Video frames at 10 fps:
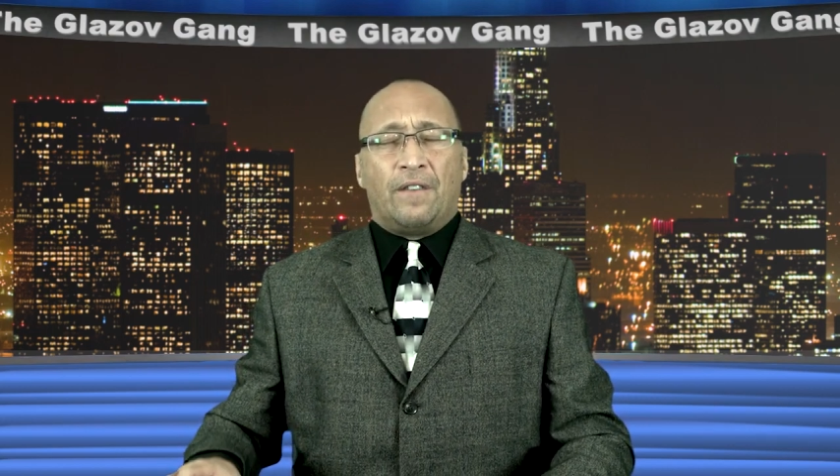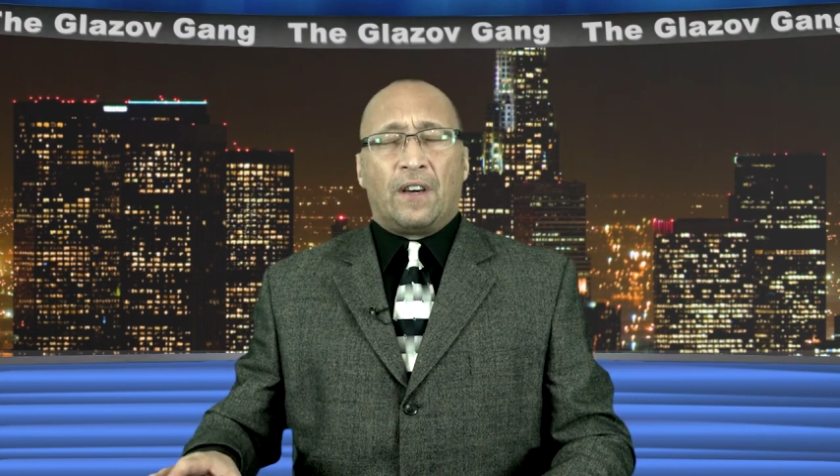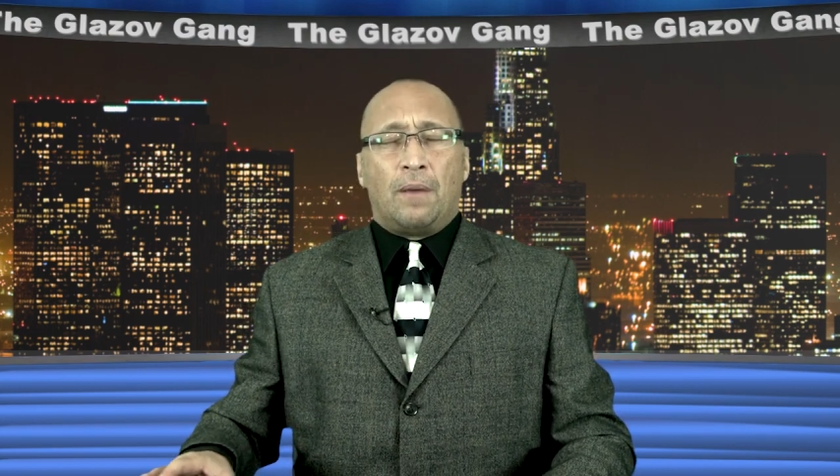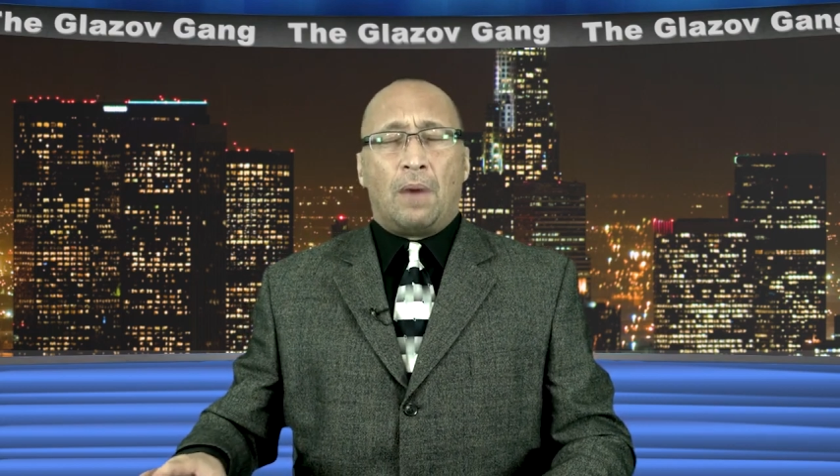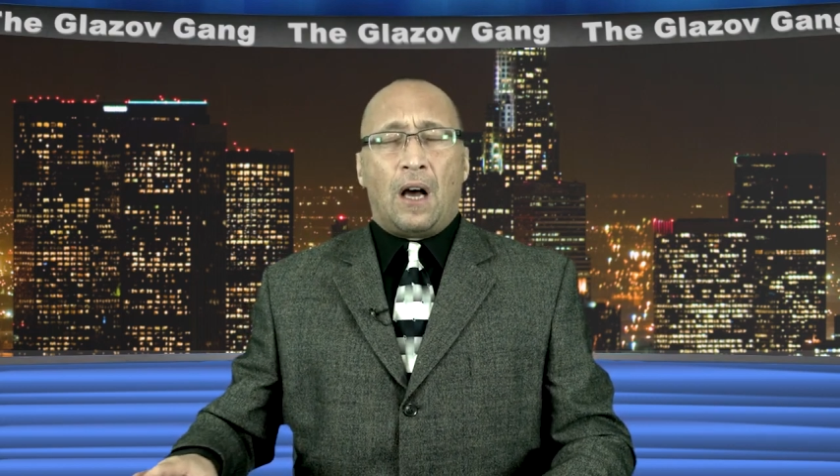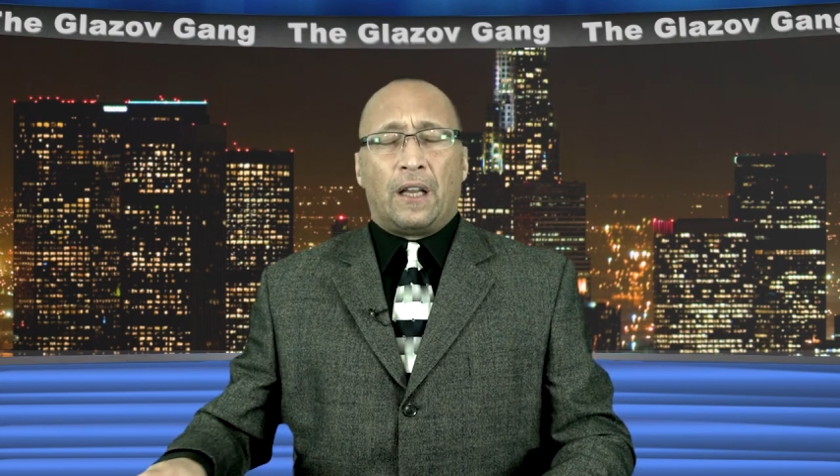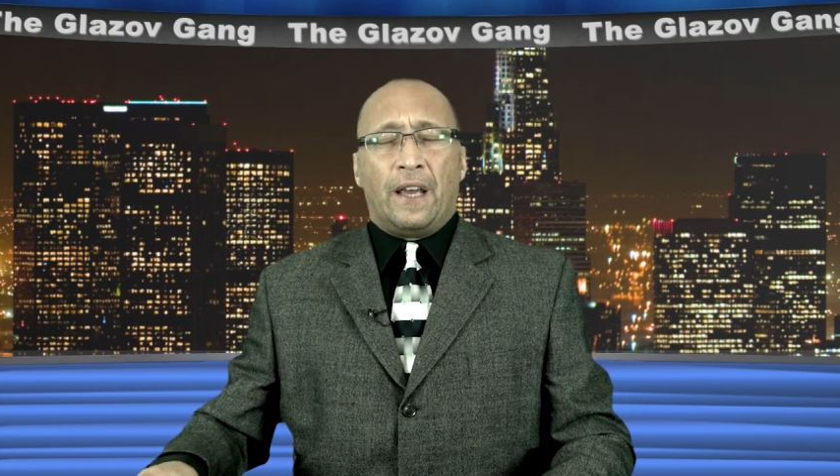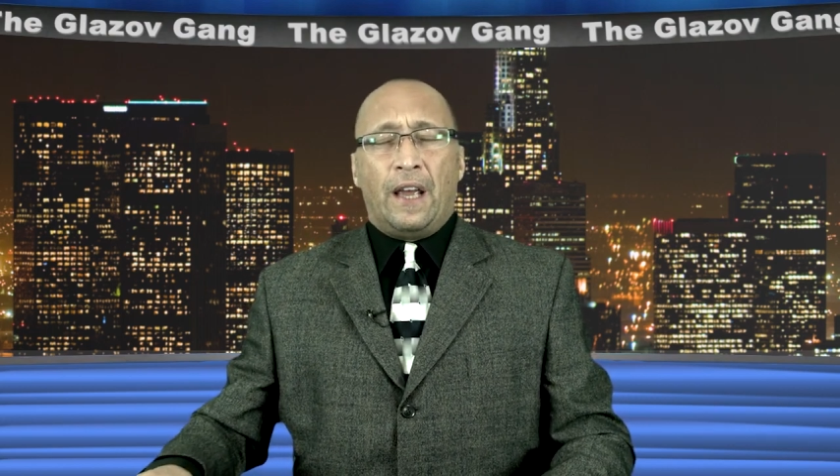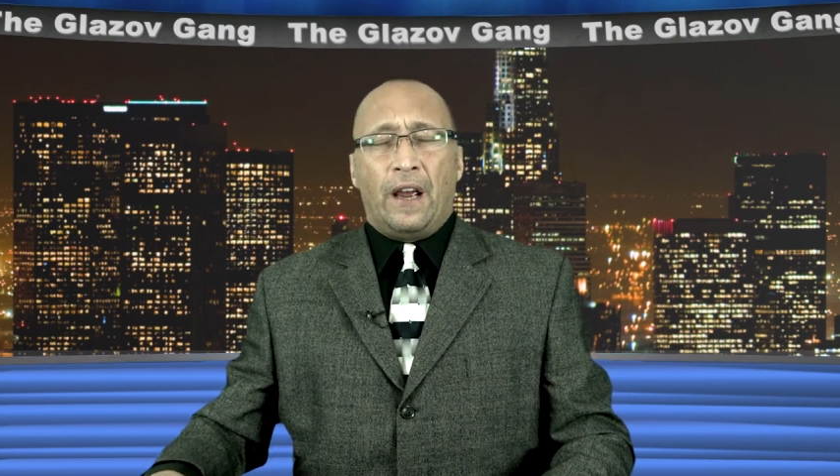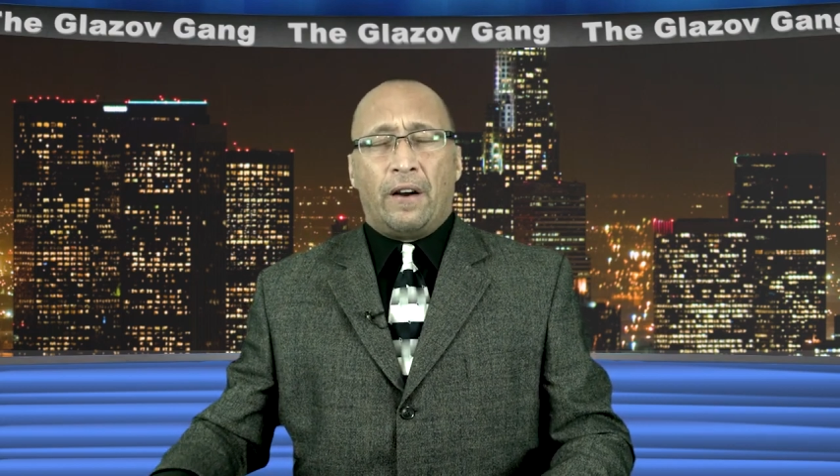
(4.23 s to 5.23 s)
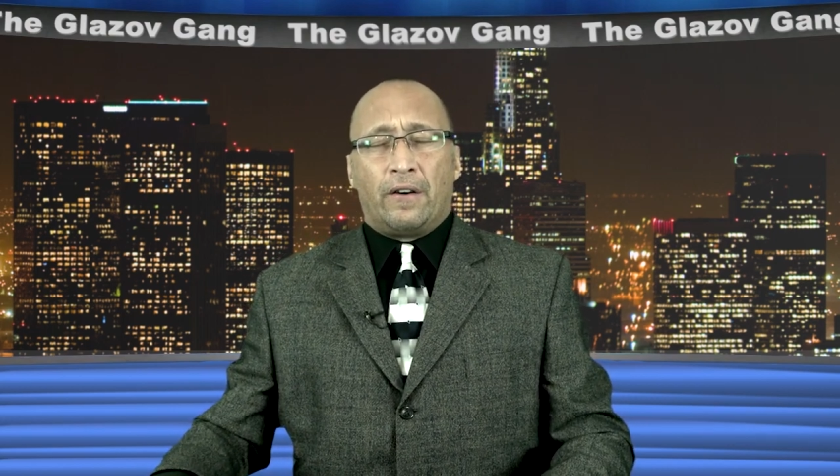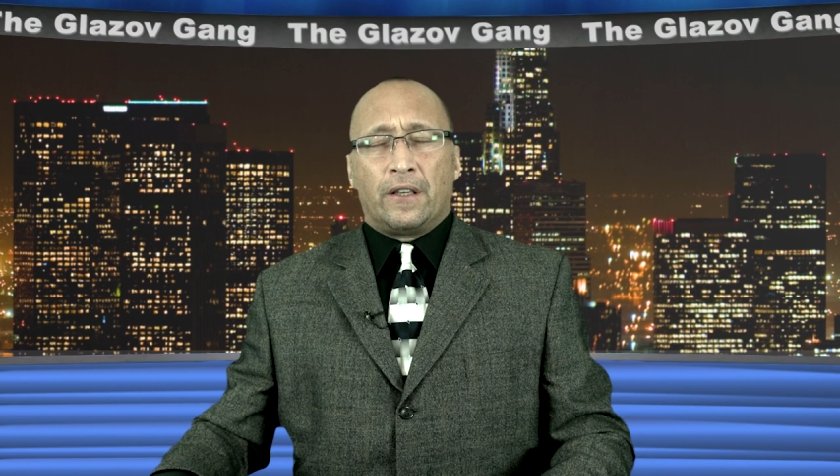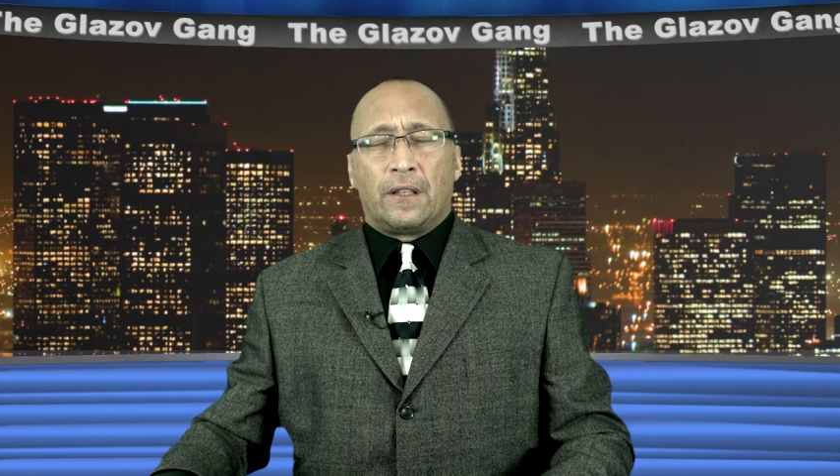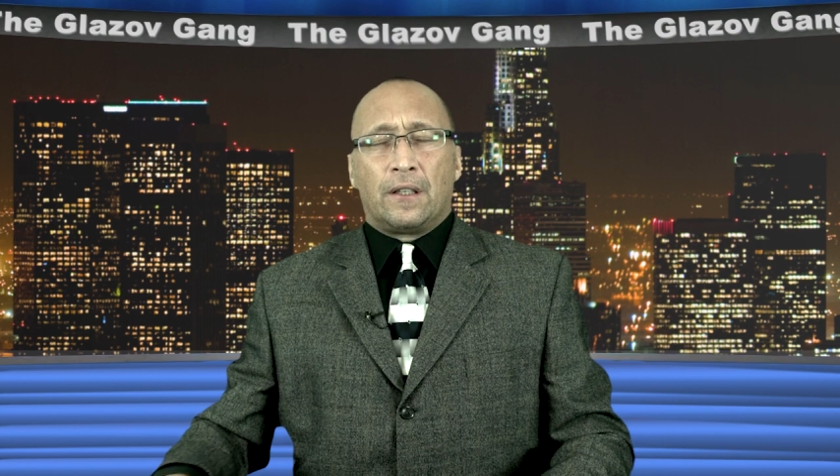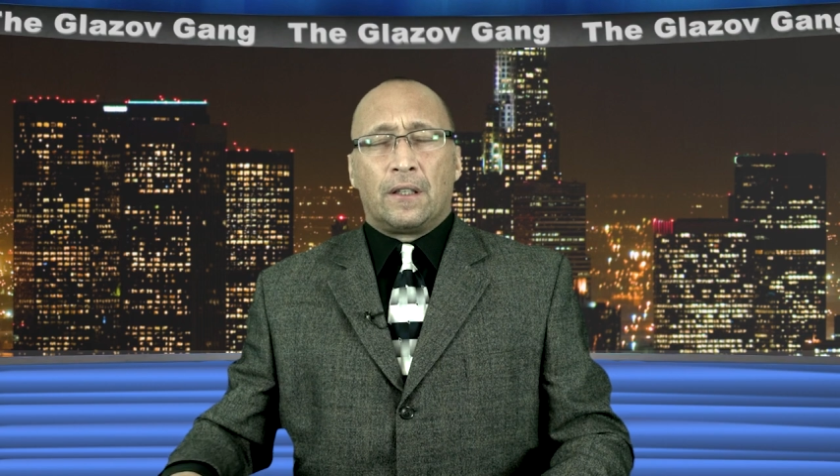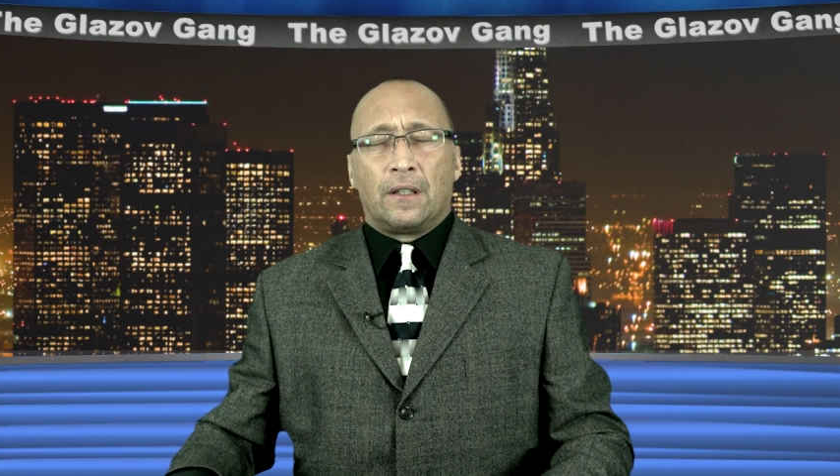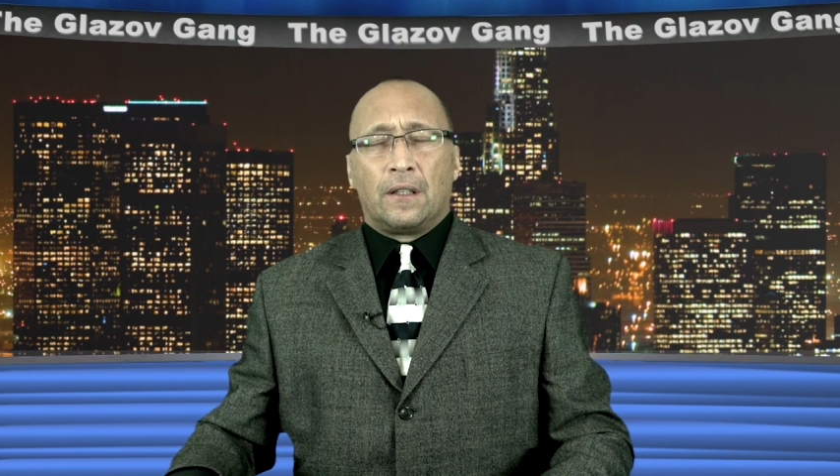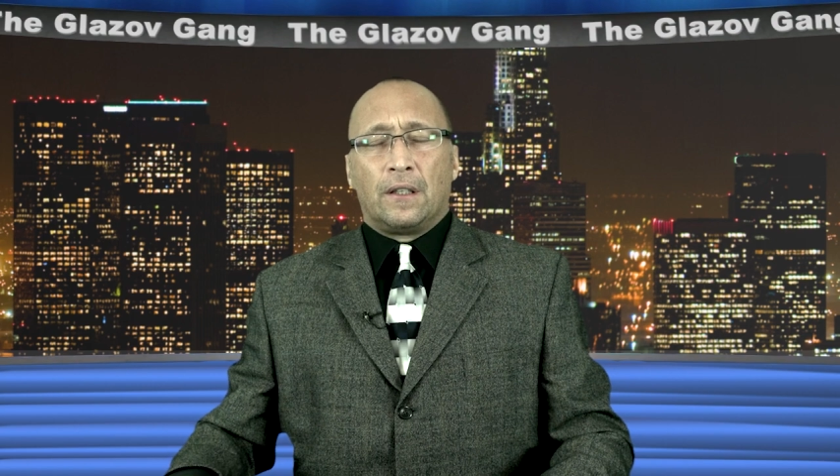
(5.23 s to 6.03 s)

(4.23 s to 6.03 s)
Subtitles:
of Kamala Harris,